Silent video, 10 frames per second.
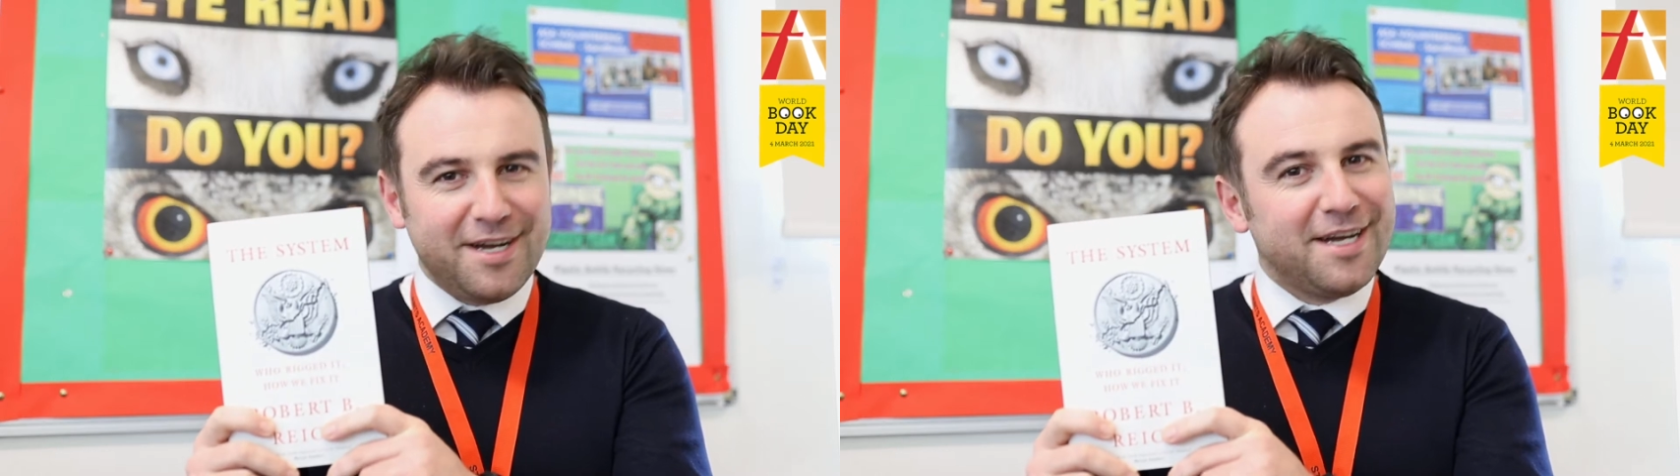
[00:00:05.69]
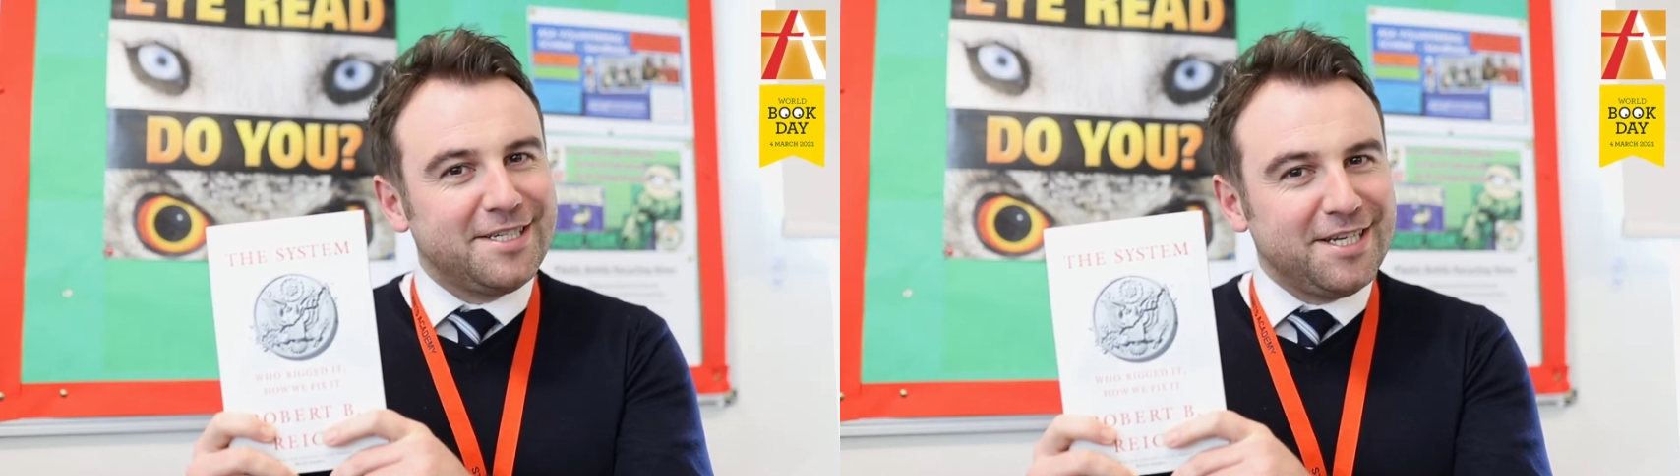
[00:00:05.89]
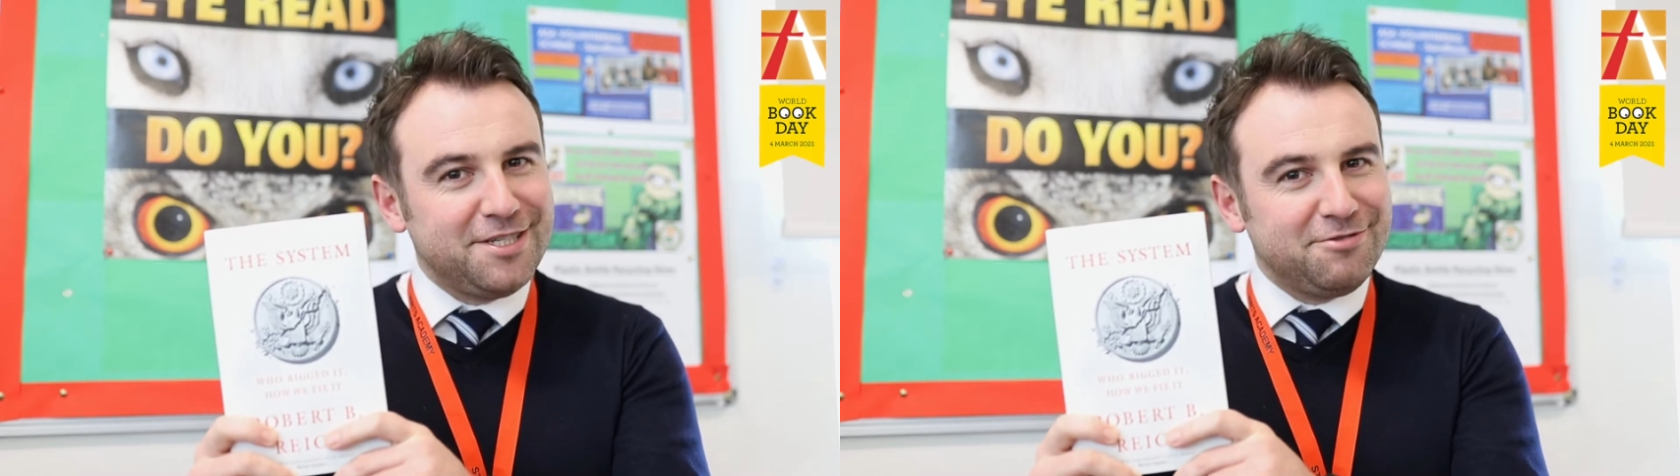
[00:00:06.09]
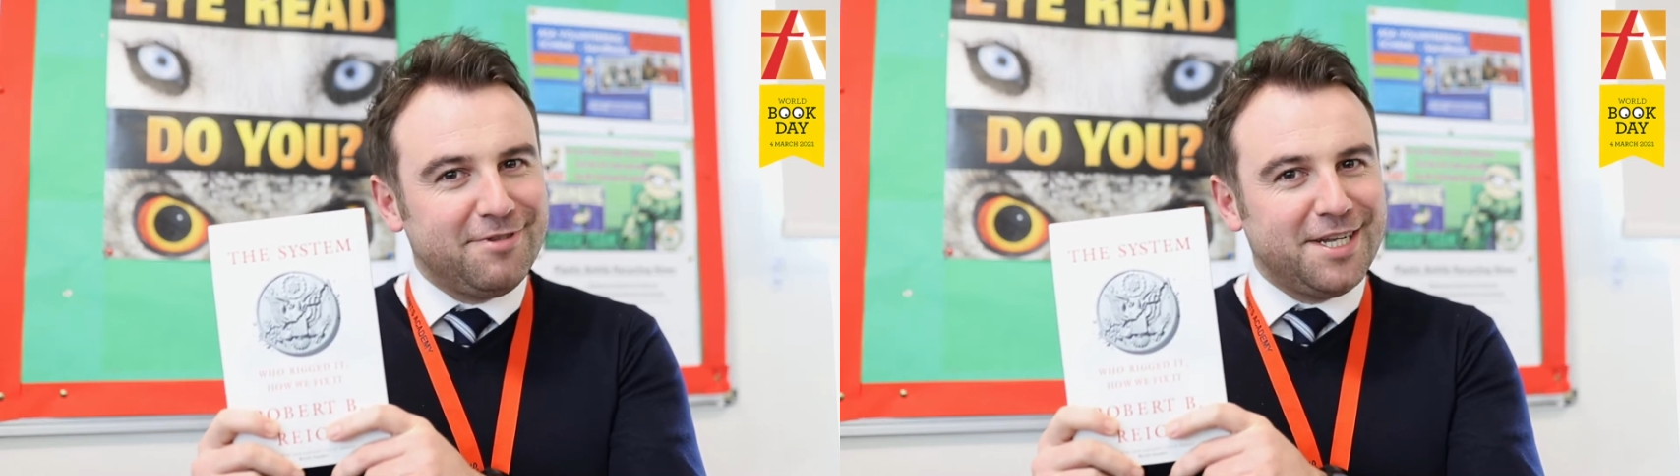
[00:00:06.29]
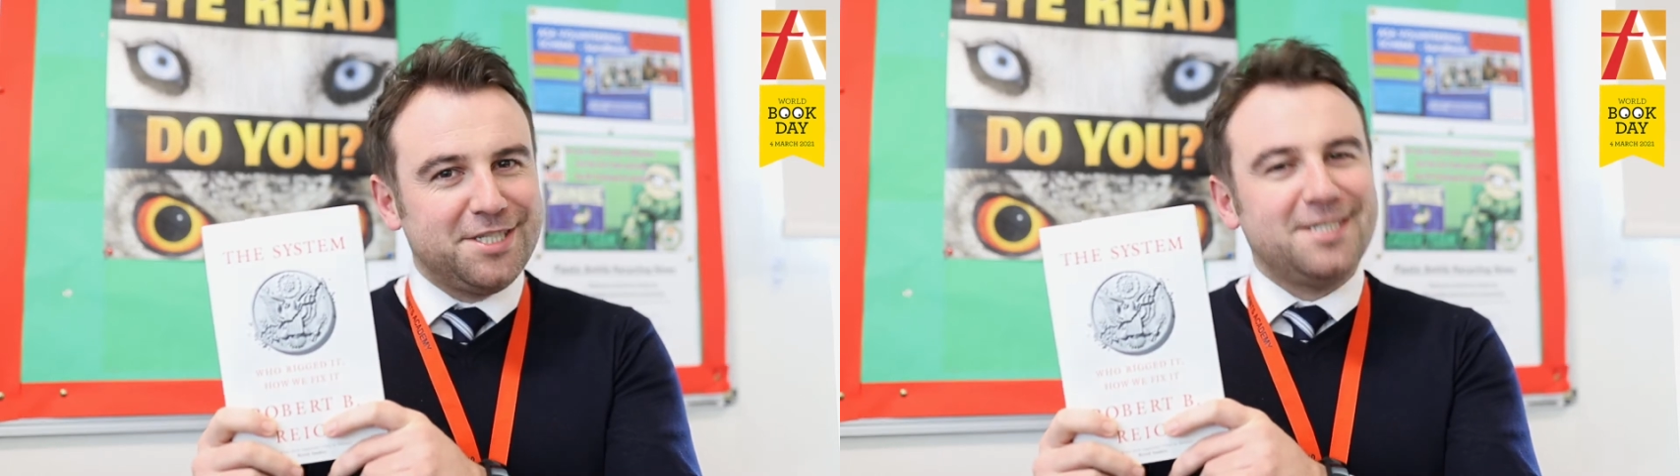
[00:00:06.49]
I teach
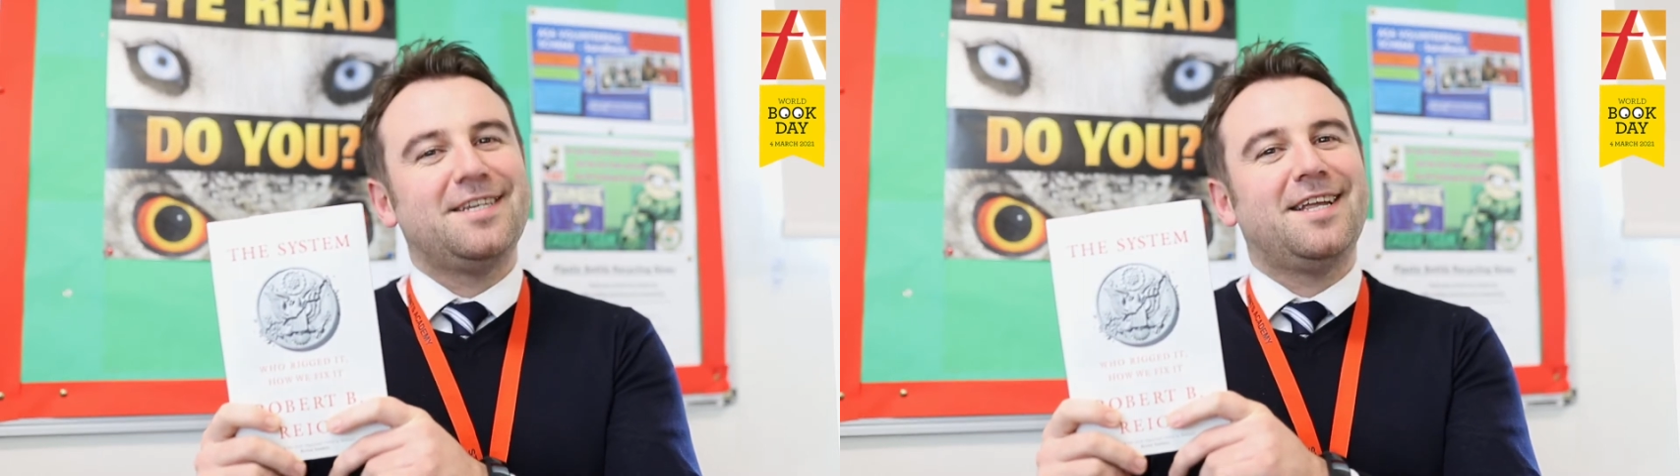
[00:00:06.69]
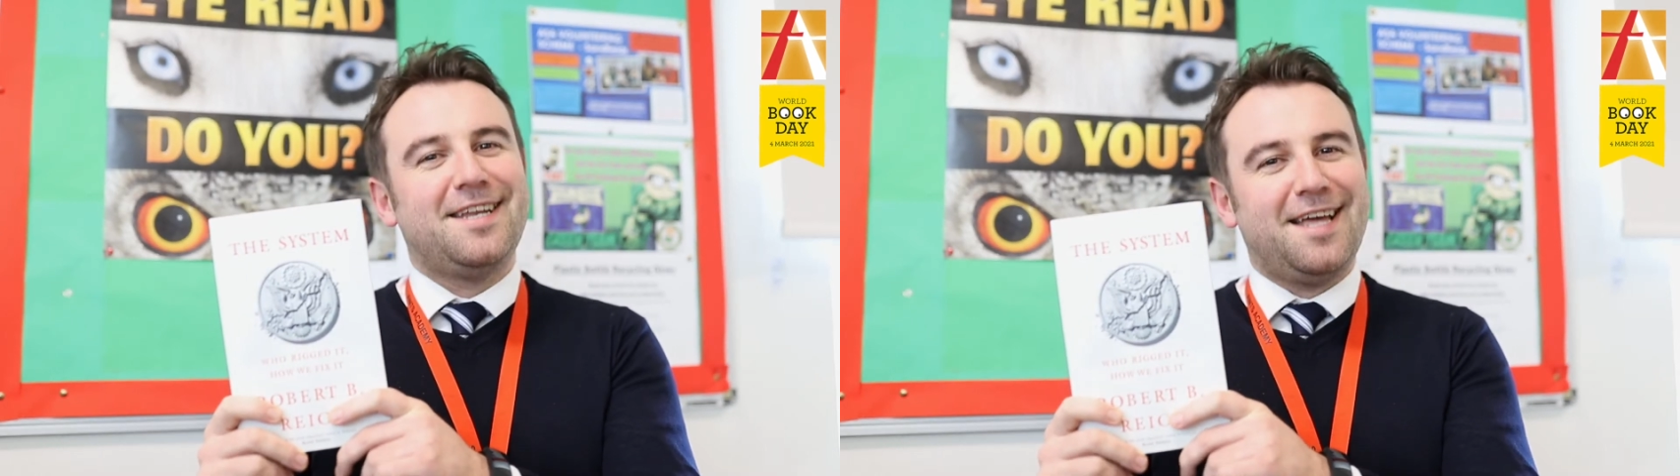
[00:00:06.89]
religion and